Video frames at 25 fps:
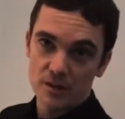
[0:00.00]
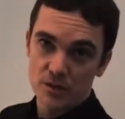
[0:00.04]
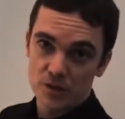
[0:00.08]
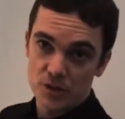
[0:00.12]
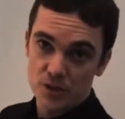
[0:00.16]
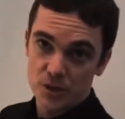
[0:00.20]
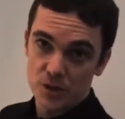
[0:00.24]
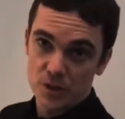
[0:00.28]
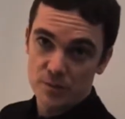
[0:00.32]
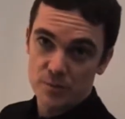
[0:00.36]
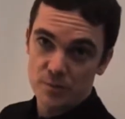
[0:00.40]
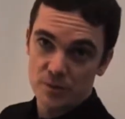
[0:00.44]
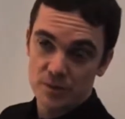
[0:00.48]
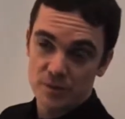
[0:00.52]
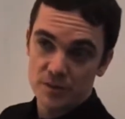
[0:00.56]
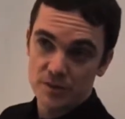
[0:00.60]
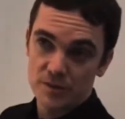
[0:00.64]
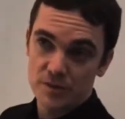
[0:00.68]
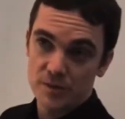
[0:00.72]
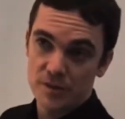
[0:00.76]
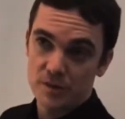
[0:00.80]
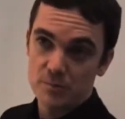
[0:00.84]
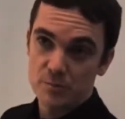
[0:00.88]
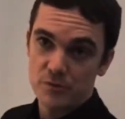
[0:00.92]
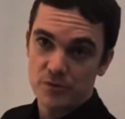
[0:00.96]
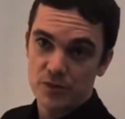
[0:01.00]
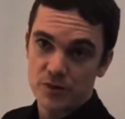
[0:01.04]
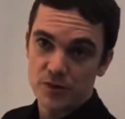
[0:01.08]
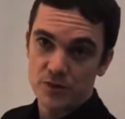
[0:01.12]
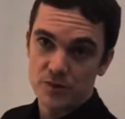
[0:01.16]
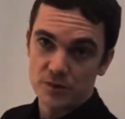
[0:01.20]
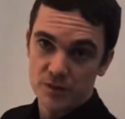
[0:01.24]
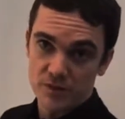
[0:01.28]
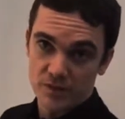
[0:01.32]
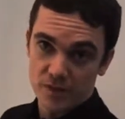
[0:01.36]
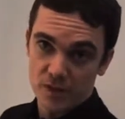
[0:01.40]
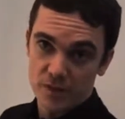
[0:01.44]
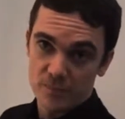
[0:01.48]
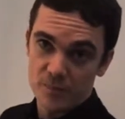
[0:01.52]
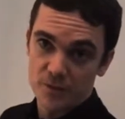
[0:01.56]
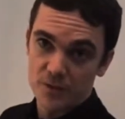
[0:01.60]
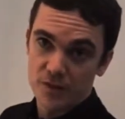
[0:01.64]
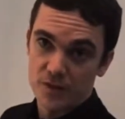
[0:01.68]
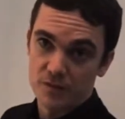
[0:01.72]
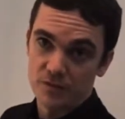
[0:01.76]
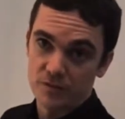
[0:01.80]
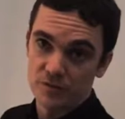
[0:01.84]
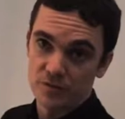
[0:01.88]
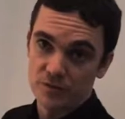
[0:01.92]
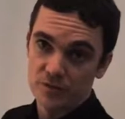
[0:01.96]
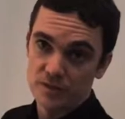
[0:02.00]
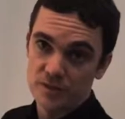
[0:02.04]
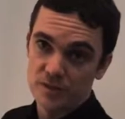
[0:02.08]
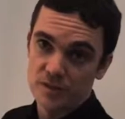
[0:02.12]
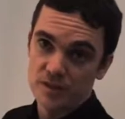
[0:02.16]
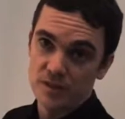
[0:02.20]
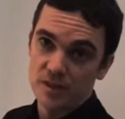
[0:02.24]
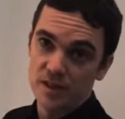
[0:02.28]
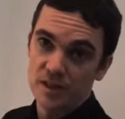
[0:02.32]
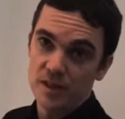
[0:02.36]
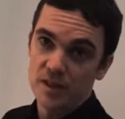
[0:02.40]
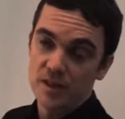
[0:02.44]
October at the Professional Developers Conference.